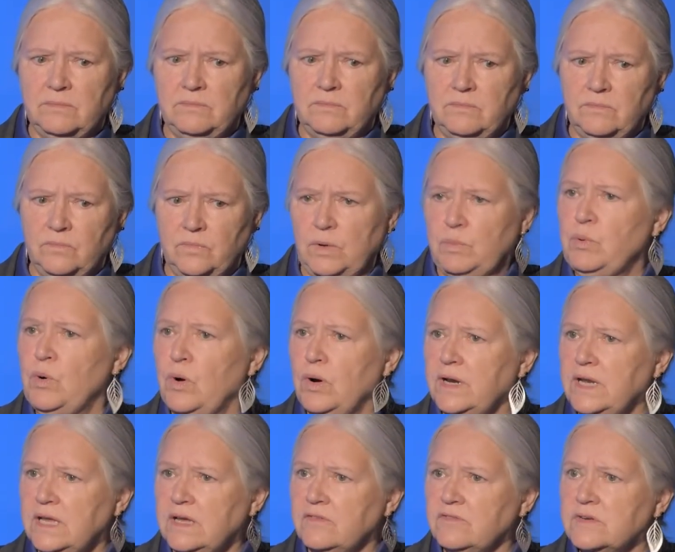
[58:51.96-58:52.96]

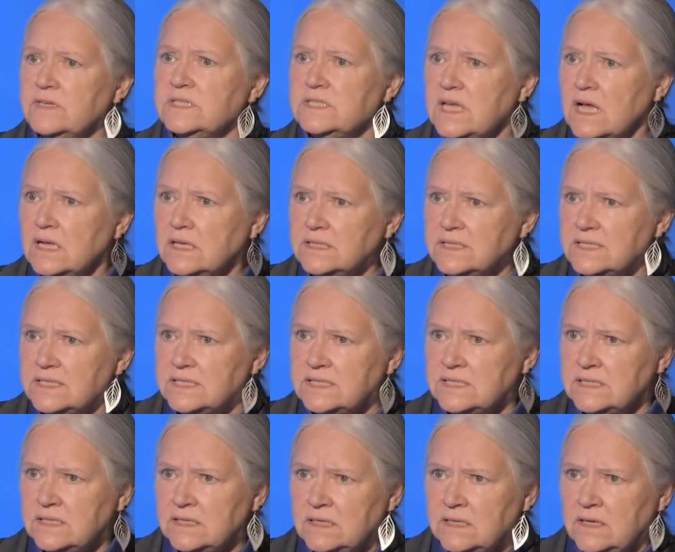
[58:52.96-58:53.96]
reporting of
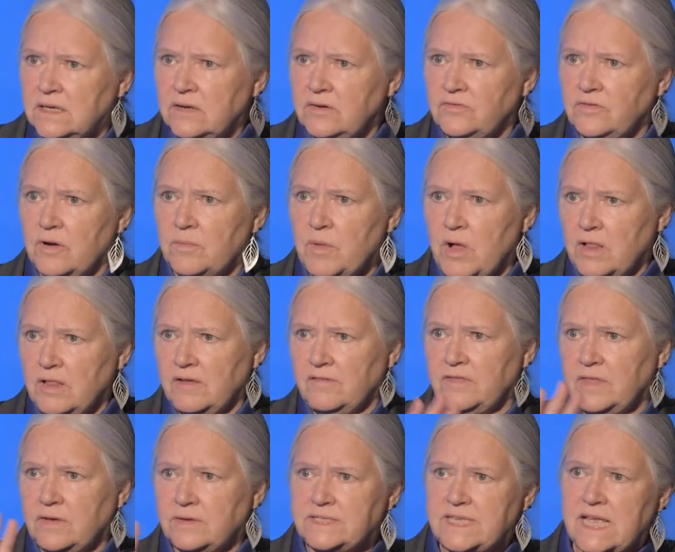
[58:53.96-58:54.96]
results from all of
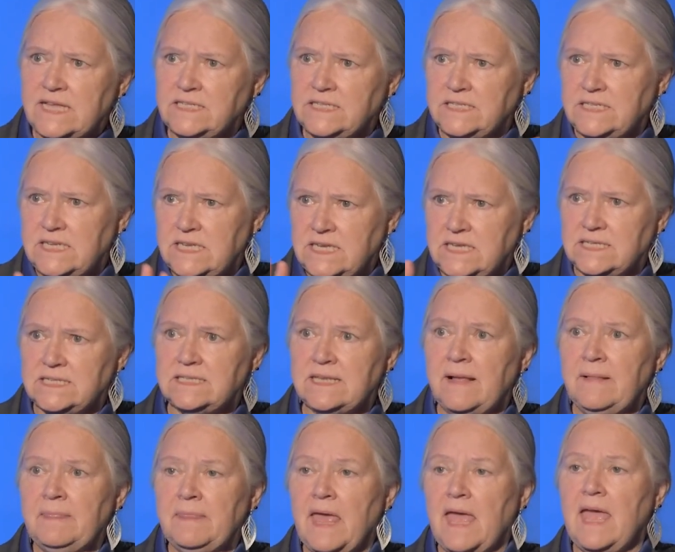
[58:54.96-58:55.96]
those entities.
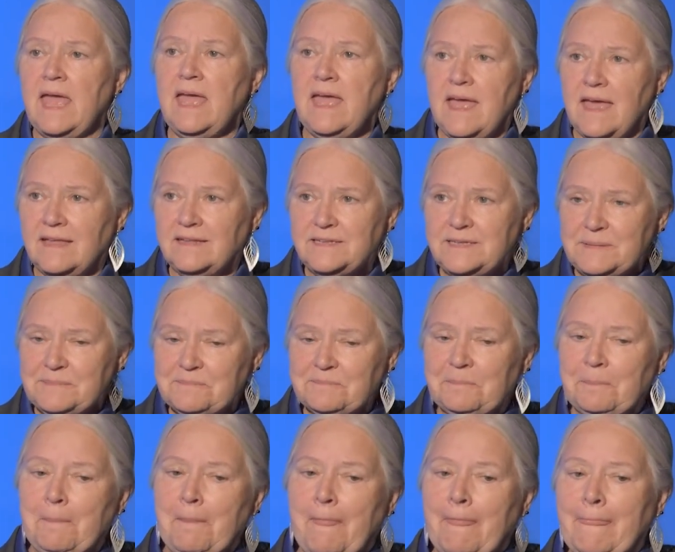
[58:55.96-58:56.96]
And
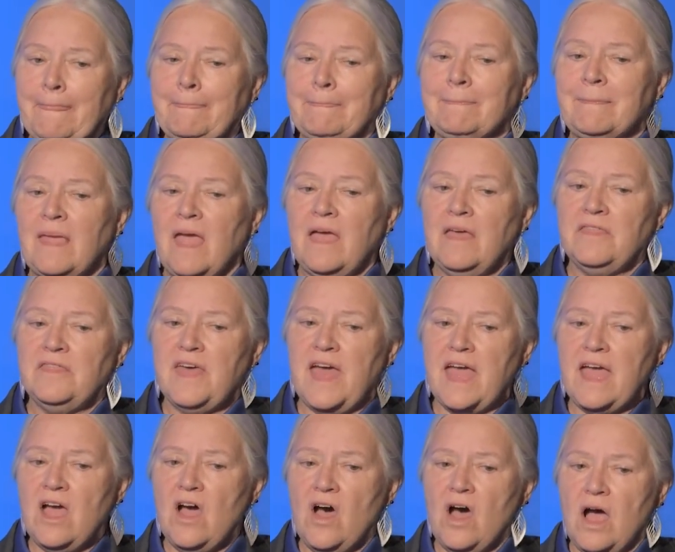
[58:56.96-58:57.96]

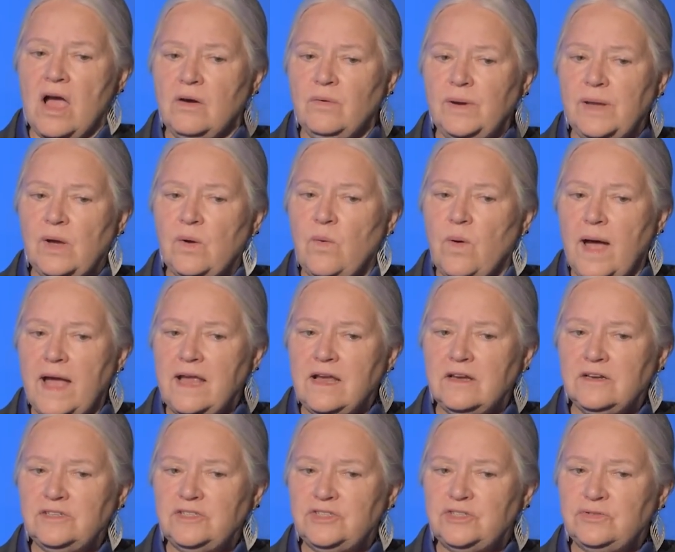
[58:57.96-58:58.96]
they are
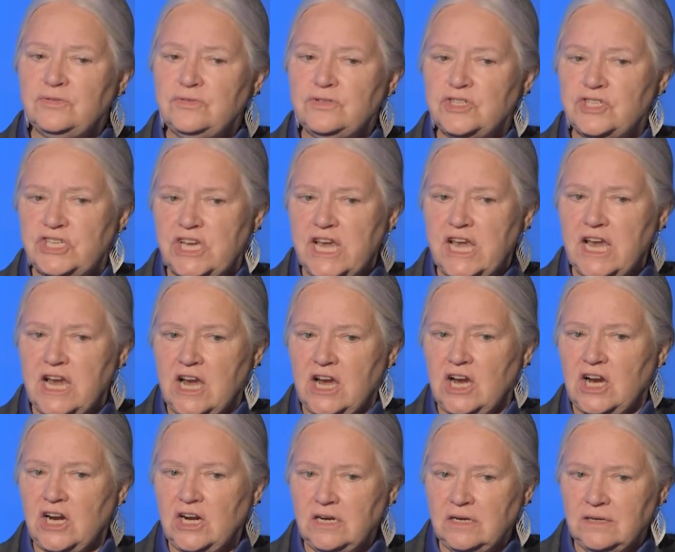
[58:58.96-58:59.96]
required to
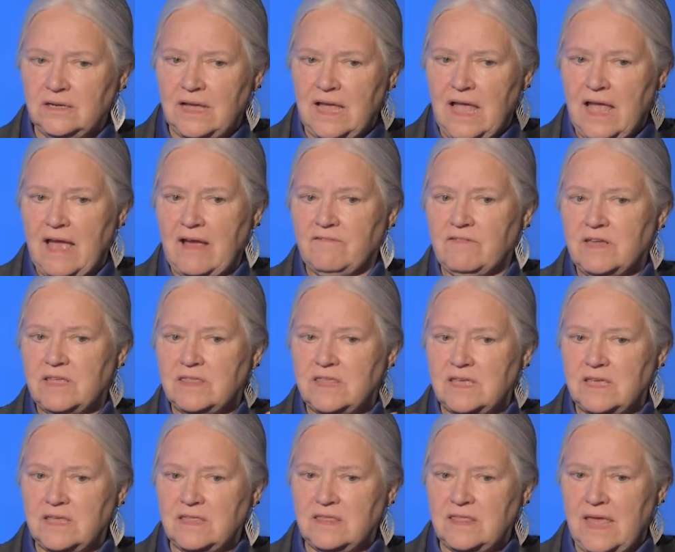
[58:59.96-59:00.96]
share
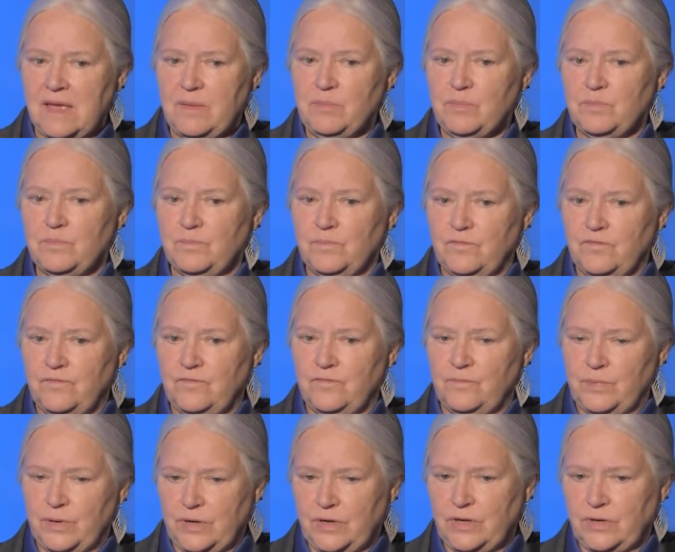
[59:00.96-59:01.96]
everything they
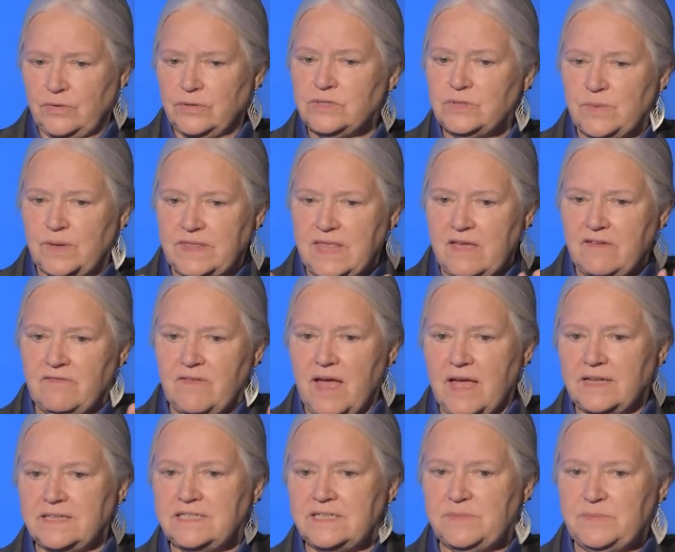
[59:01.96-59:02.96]
produce, what they
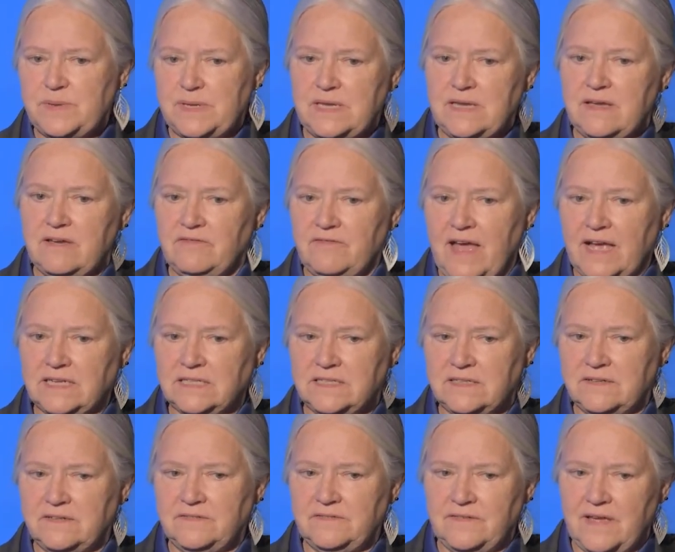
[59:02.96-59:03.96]
find to be
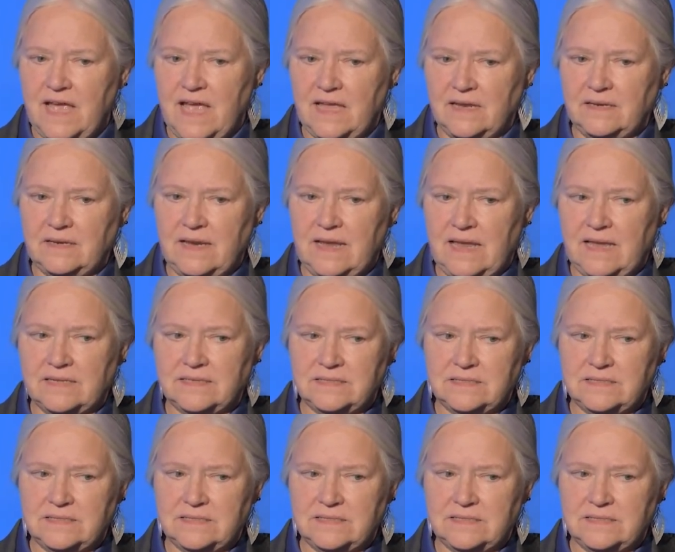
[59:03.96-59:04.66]
effective and